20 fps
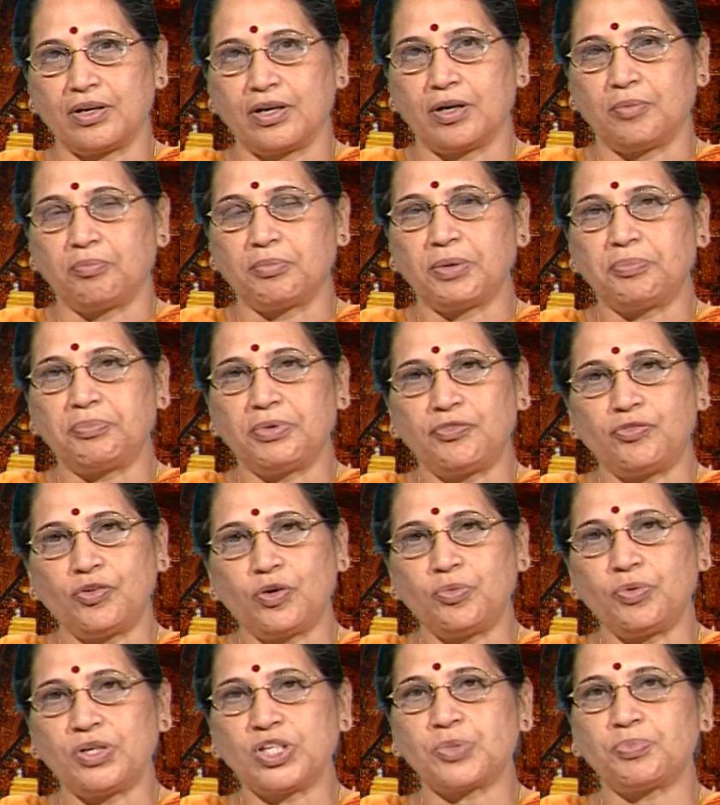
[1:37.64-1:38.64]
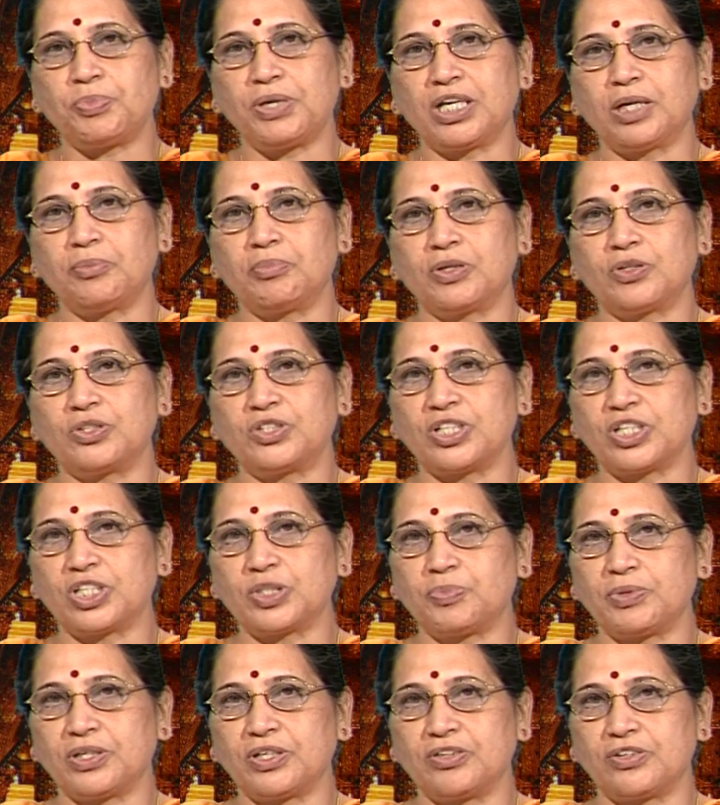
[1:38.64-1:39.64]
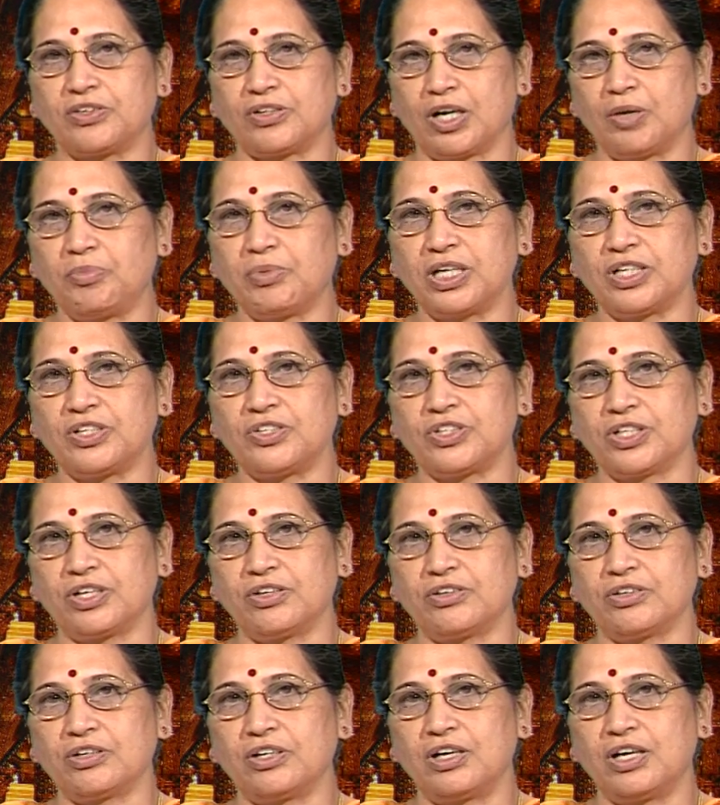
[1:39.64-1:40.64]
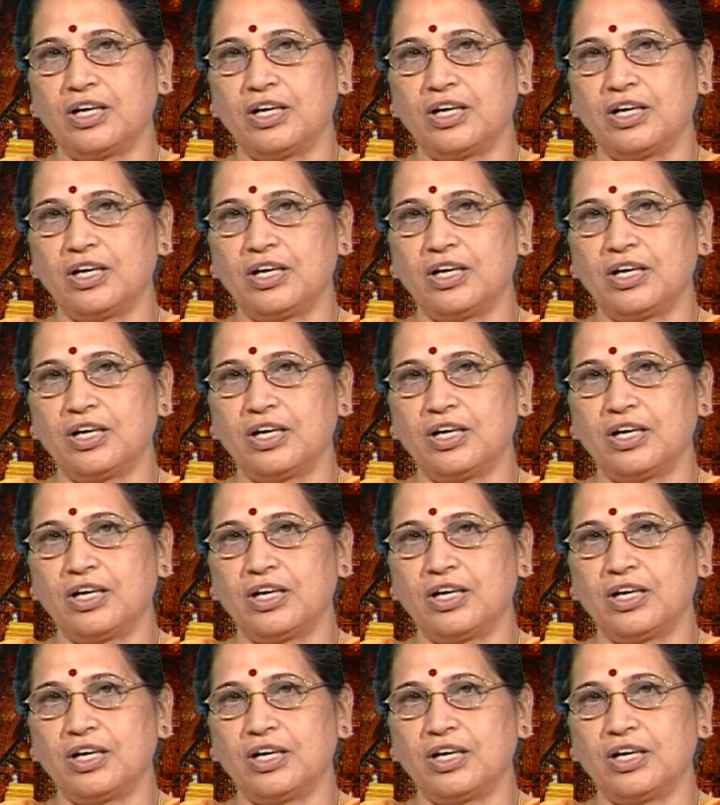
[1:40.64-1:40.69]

But before we speak about Shakespearean drama in general,